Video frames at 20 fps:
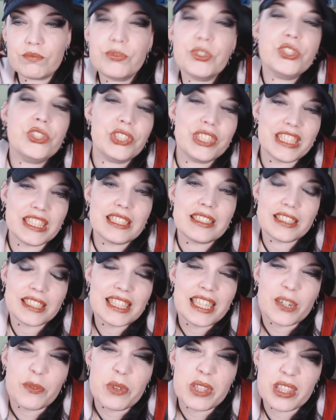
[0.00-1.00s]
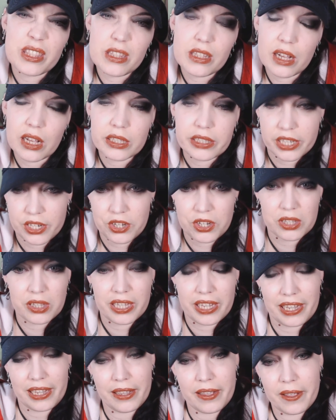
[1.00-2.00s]
we'll just stick with
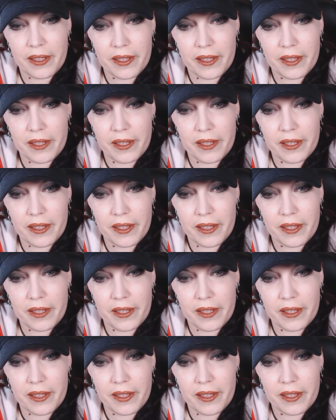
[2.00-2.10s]
allegedly.